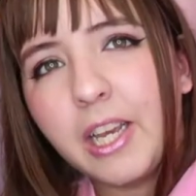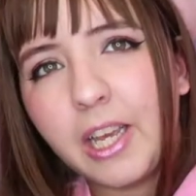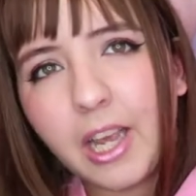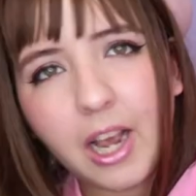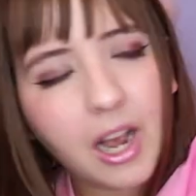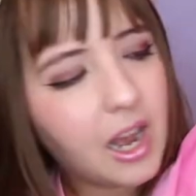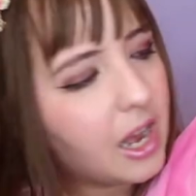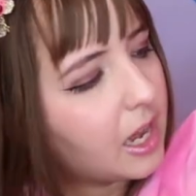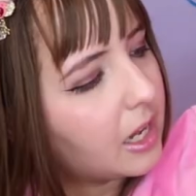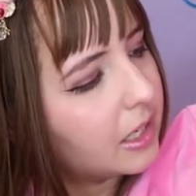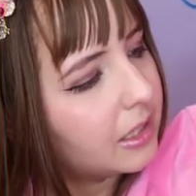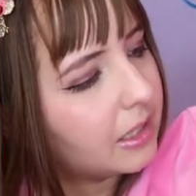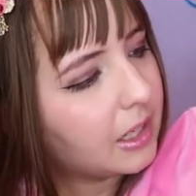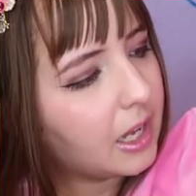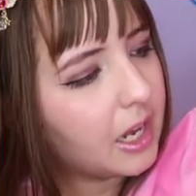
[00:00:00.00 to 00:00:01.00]
It
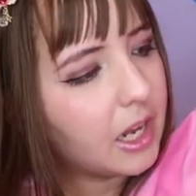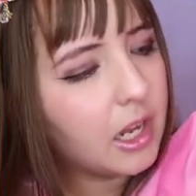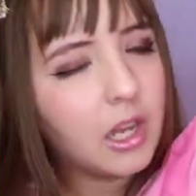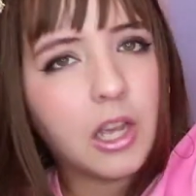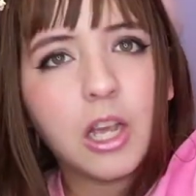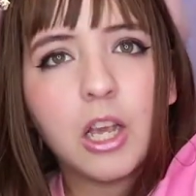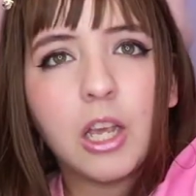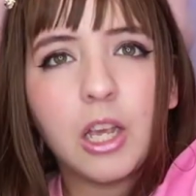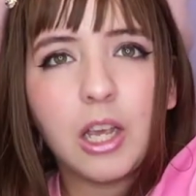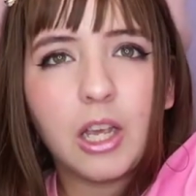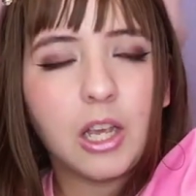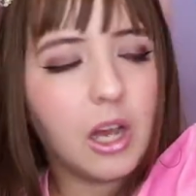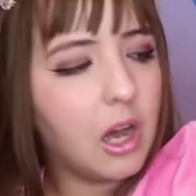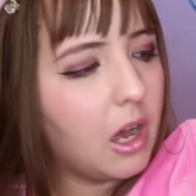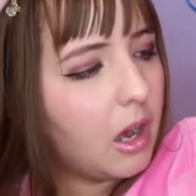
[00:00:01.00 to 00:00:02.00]
has like
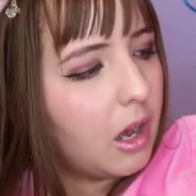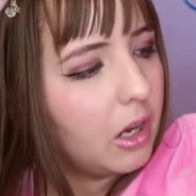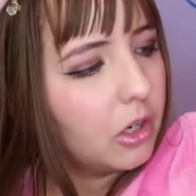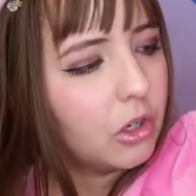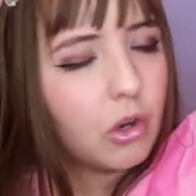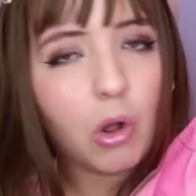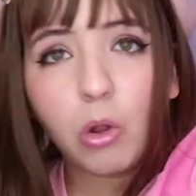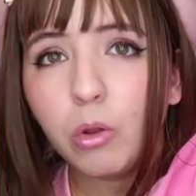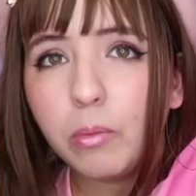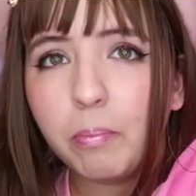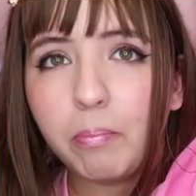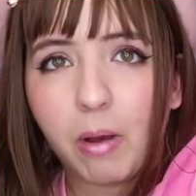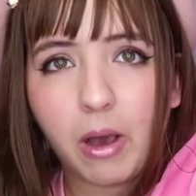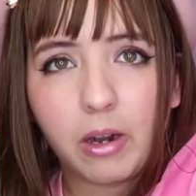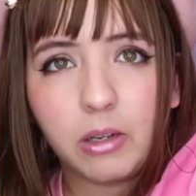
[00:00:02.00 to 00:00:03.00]
um, gold
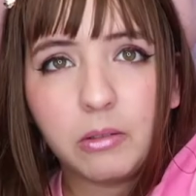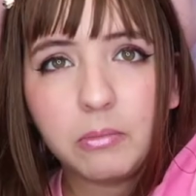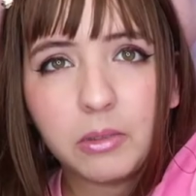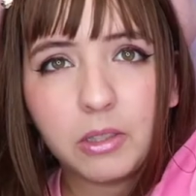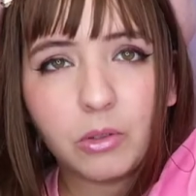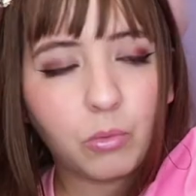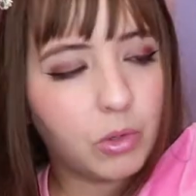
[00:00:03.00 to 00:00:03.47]
bottoms,